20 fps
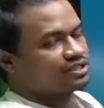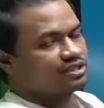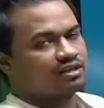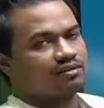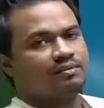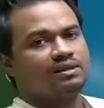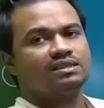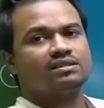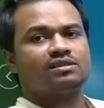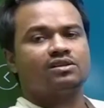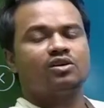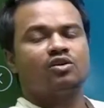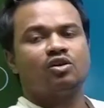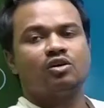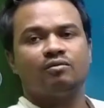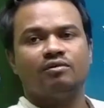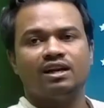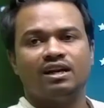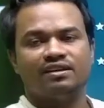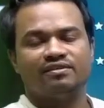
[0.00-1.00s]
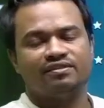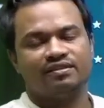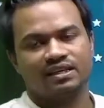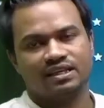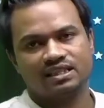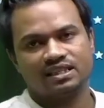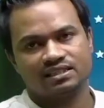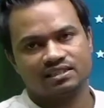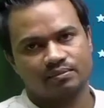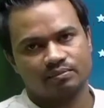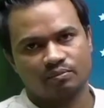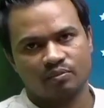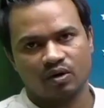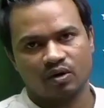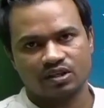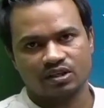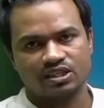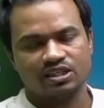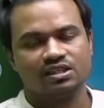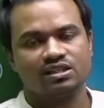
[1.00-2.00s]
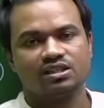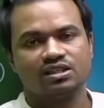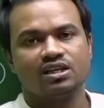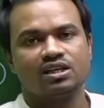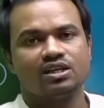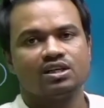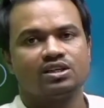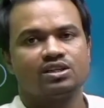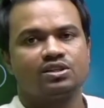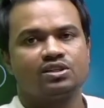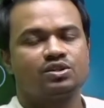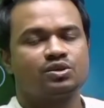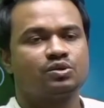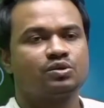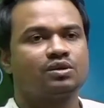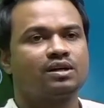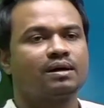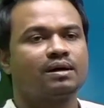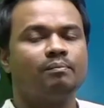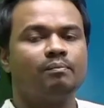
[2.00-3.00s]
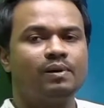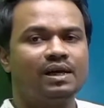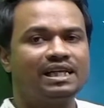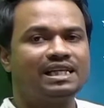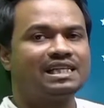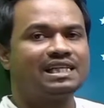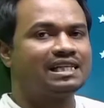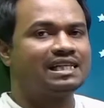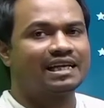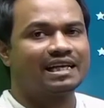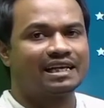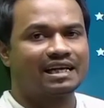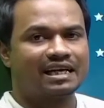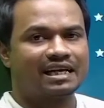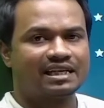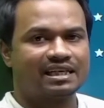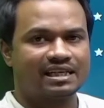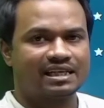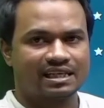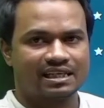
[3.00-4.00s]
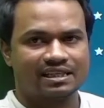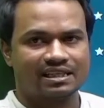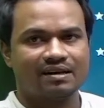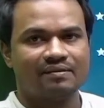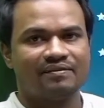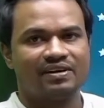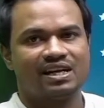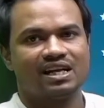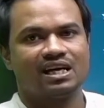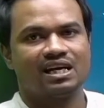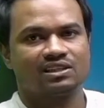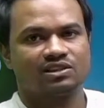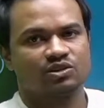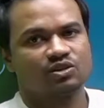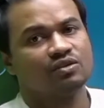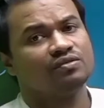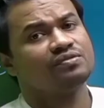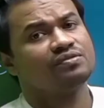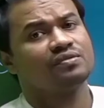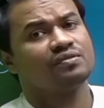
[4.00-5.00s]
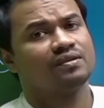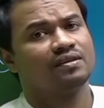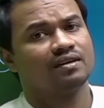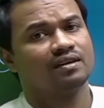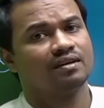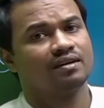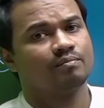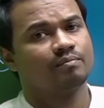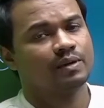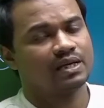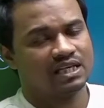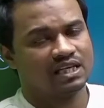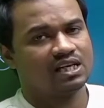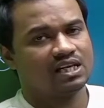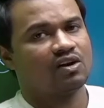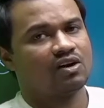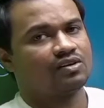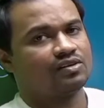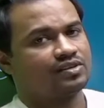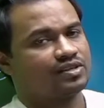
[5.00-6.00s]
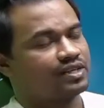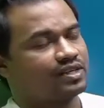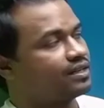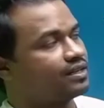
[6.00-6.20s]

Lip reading: Means global effort is important to completely eradicate the menace of money laundering.